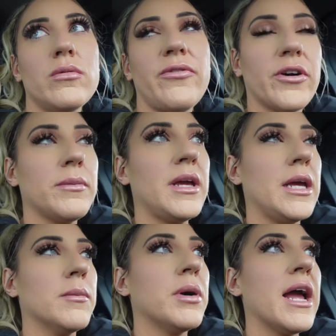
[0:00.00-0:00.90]
for
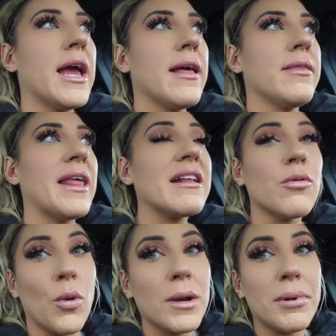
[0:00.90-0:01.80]
me, but that's
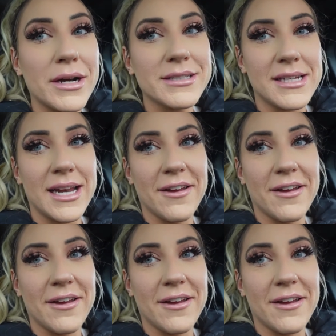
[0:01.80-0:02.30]
one person.